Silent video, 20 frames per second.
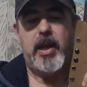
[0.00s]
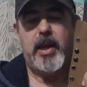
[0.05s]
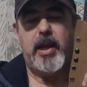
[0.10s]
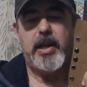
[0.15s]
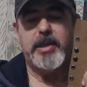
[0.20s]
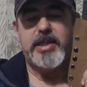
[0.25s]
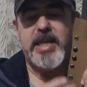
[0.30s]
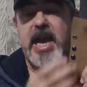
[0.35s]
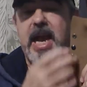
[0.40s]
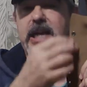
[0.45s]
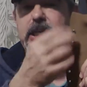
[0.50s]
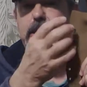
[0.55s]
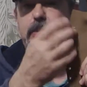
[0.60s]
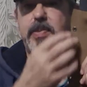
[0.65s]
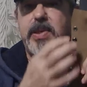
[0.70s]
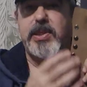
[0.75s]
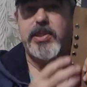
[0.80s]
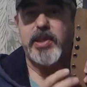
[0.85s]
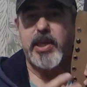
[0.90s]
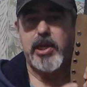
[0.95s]

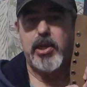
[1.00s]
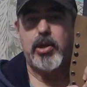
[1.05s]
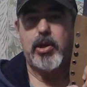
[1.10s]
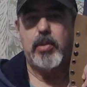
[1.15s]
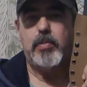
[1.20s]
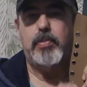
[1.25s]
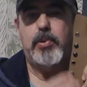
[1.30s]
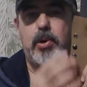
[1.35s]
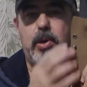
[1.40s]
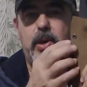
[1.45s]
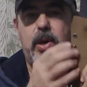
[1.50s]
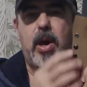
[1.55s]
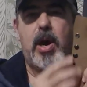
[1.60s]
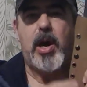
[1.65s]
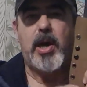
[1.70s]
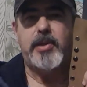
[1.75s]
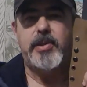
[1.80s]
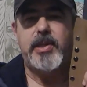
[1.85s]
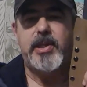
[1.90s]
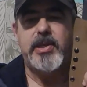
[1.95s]
attachments that you could put
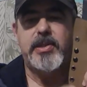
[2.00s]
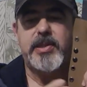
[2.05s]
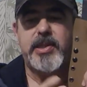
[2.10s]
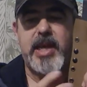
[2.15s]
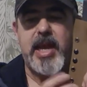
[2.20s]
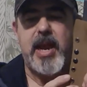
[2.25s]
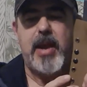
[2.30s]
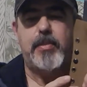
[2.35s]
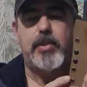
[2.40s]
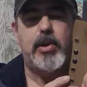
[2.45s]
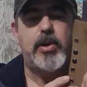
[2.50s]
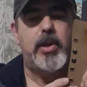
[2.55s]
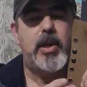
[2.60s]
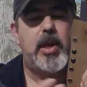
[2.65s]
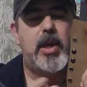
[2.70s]
on this scabbard